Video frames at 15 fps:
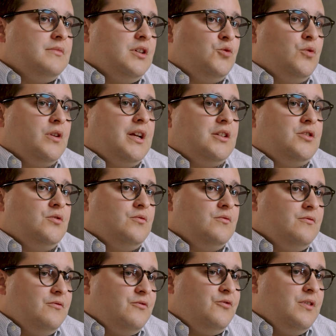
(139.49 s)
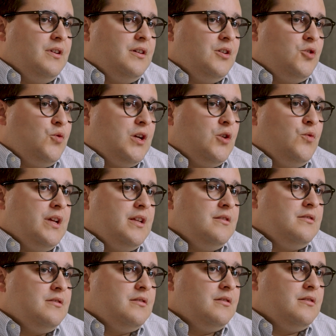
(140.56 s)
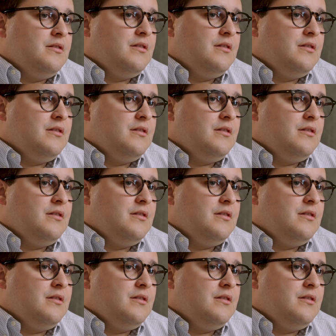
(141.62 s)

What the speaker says: It will get you quick wins,